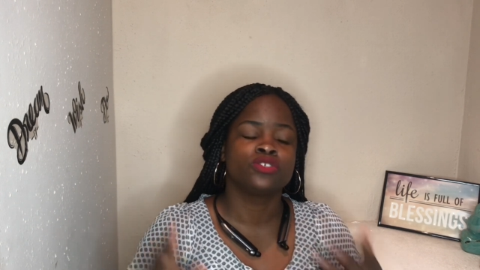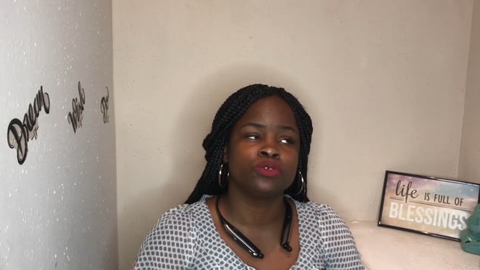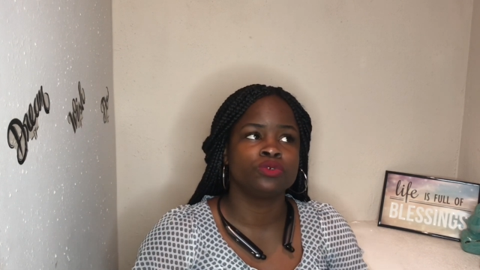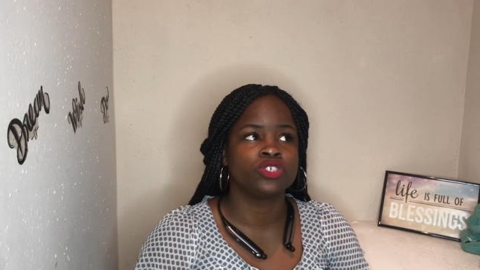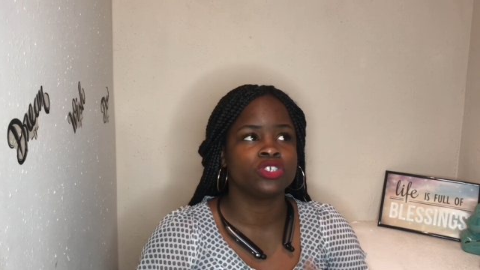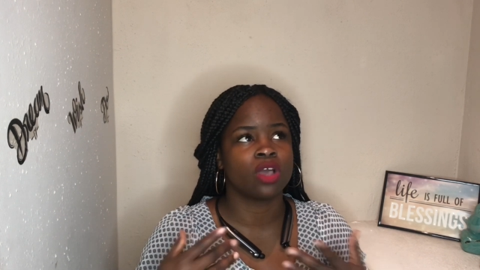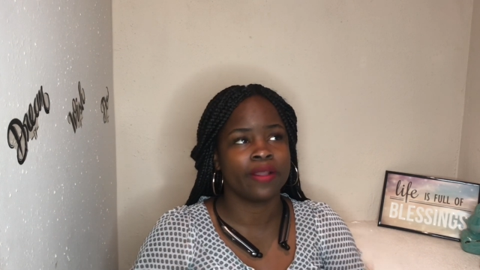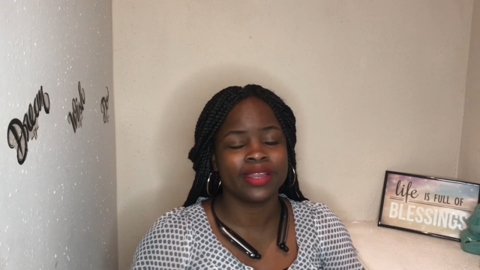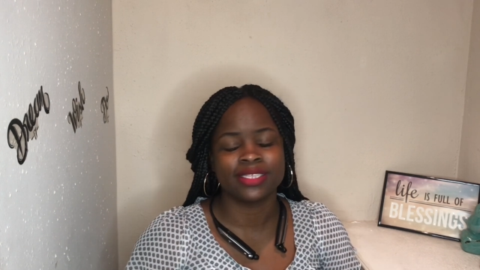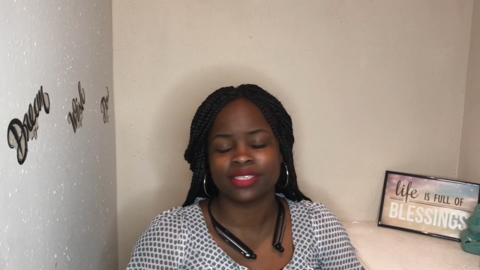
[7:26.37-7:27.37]
Two, she's
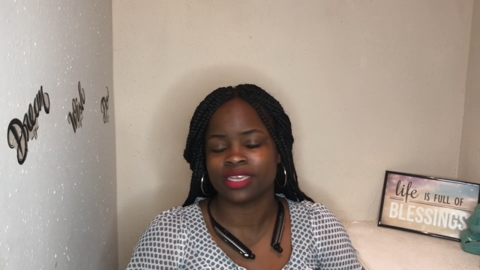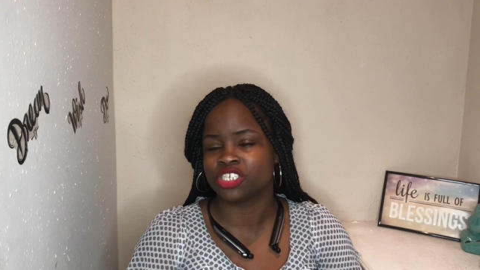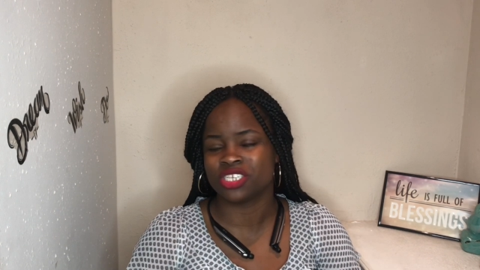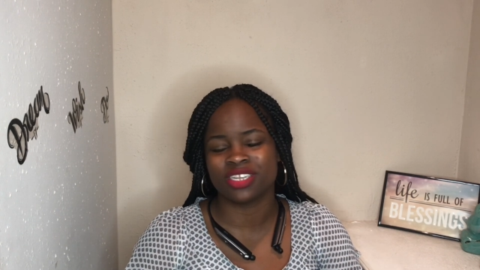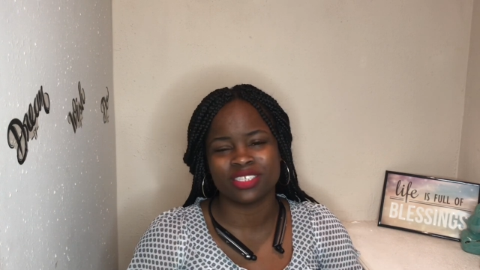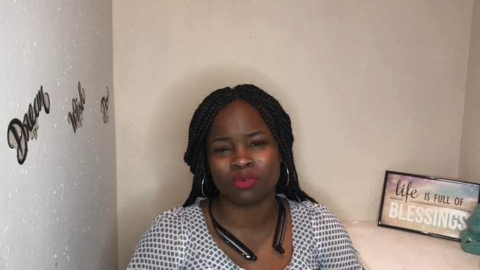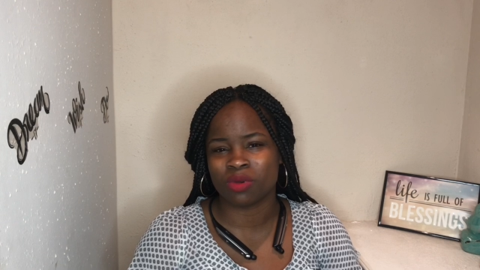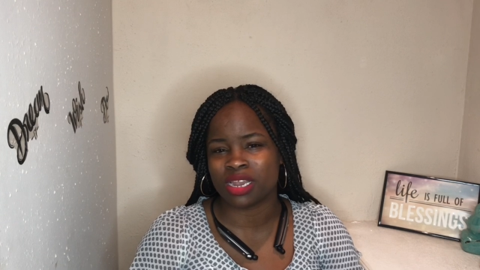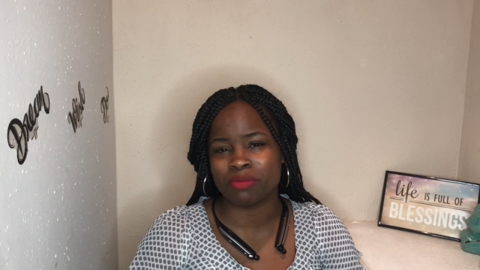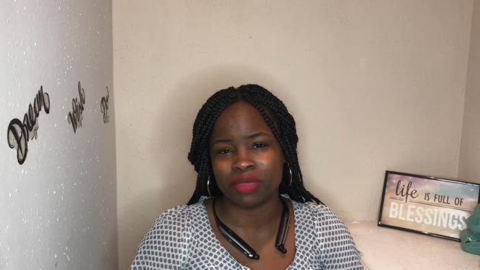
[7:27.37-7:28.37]
already saying she doesn't
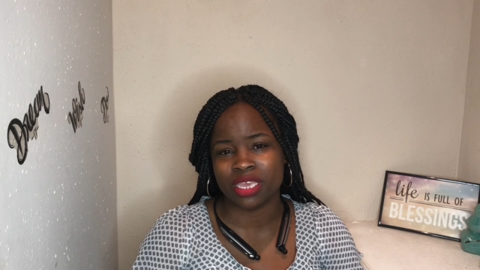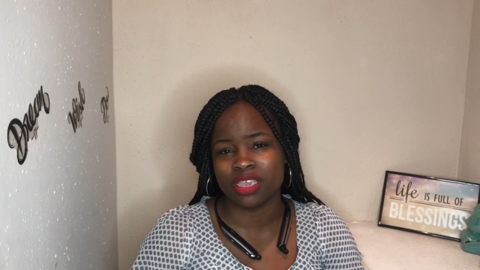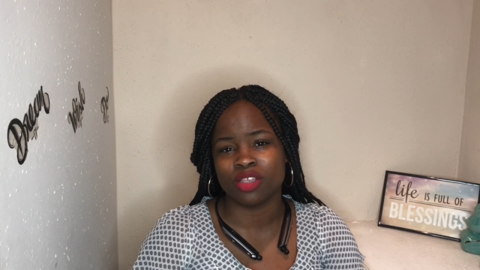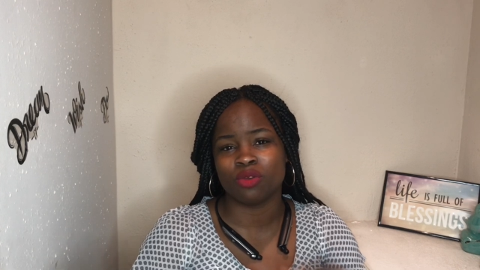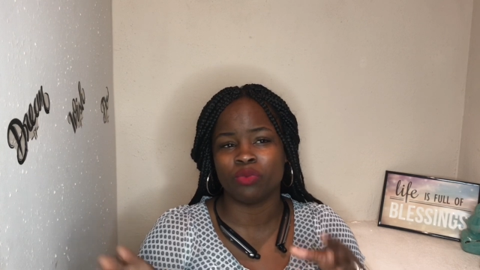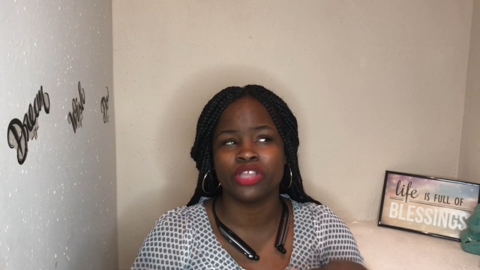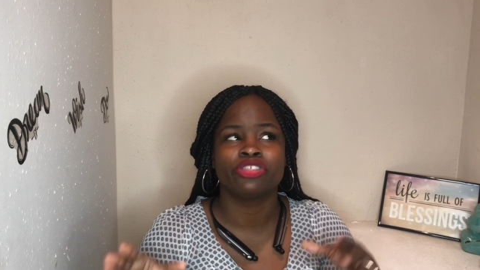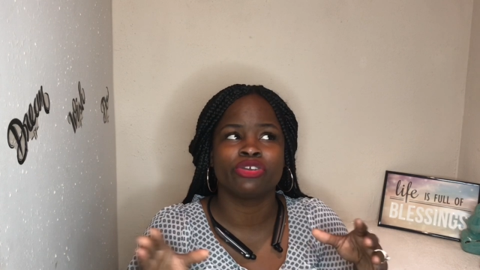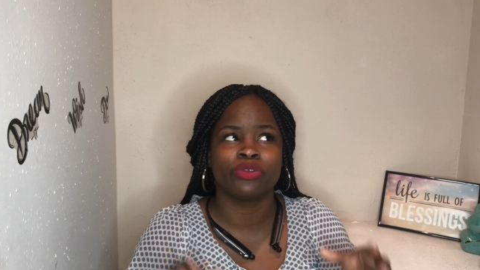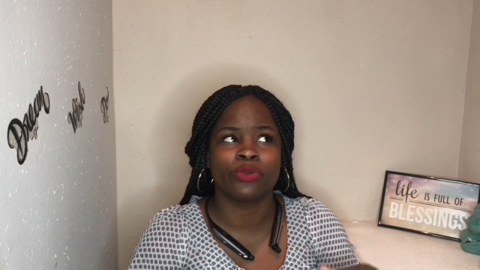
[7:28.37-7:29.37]
want to be here
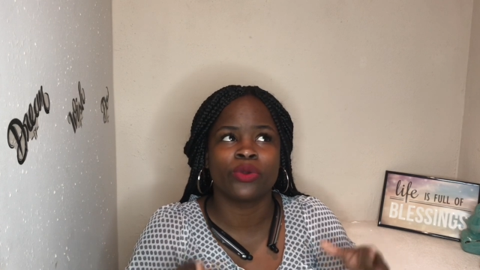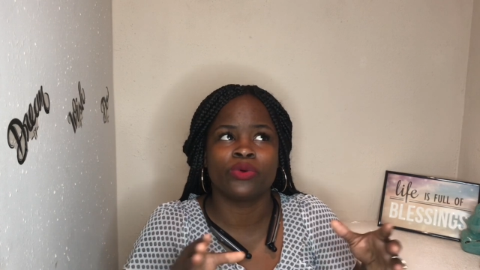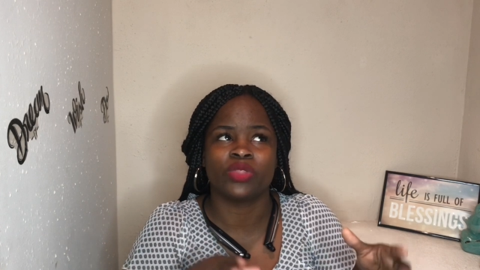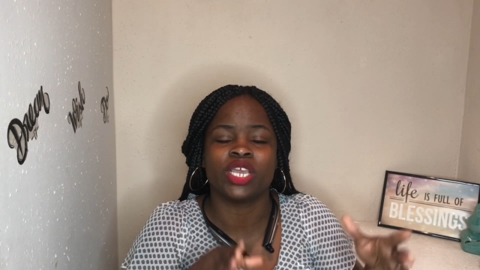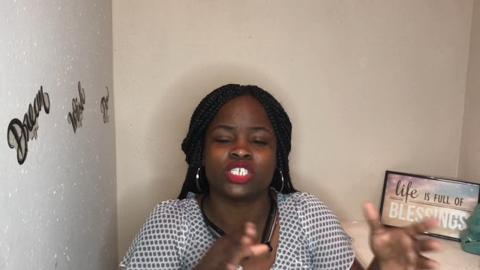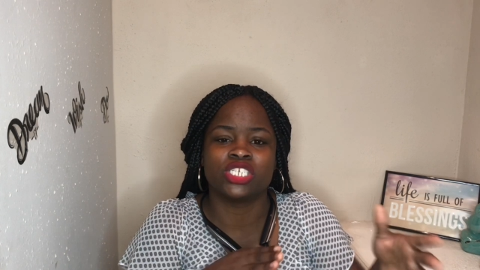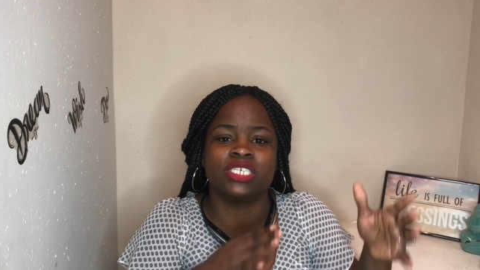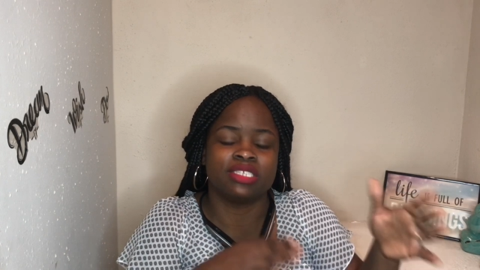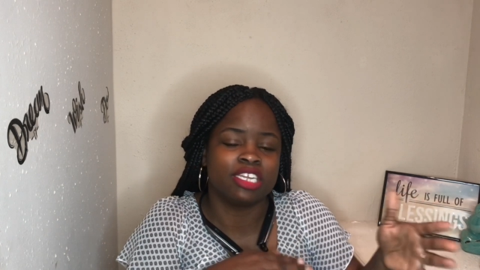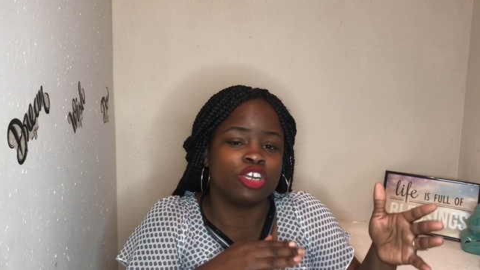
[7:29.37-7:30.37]
with the girl that
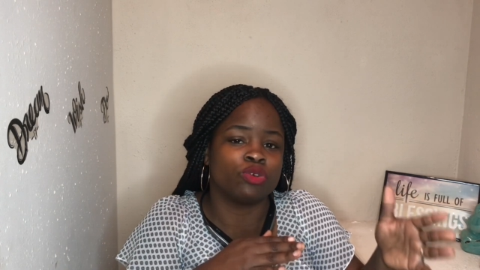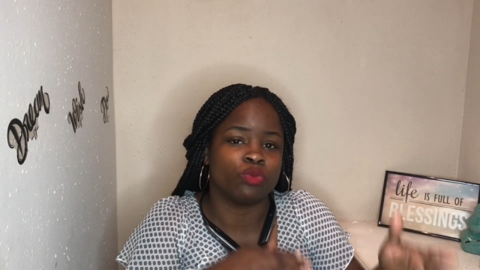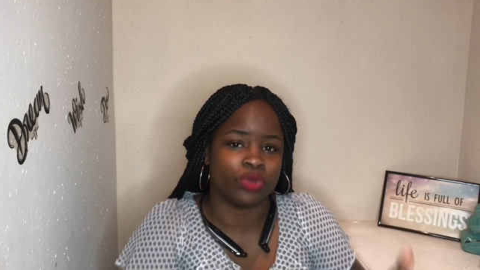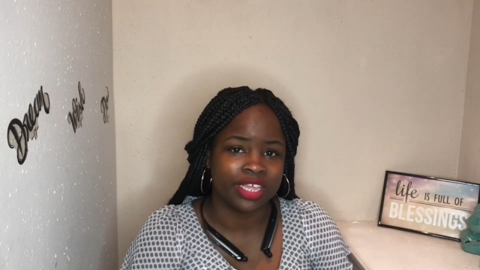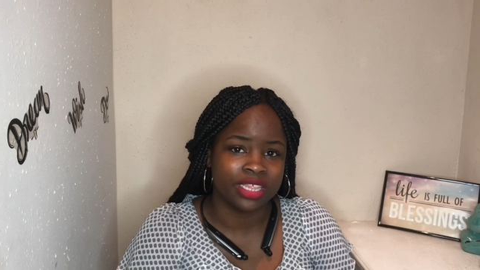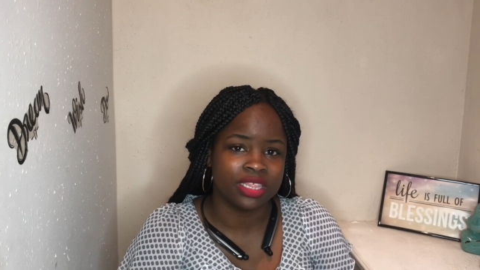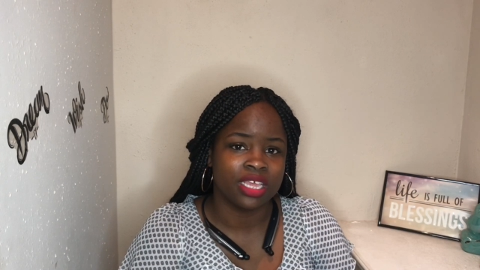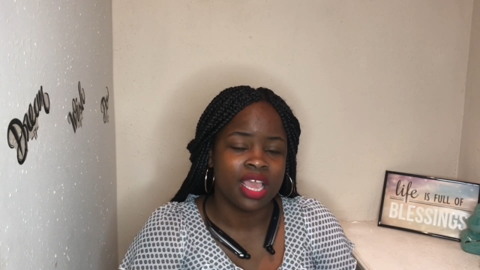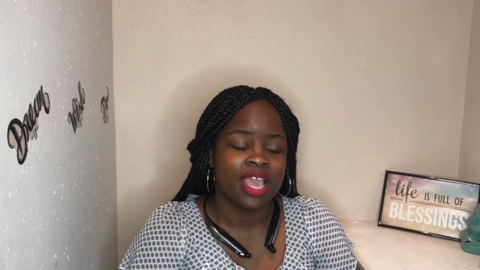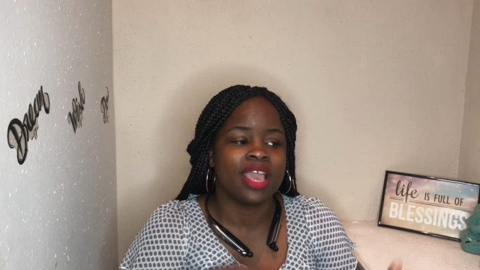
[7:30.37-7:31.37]
she's here with.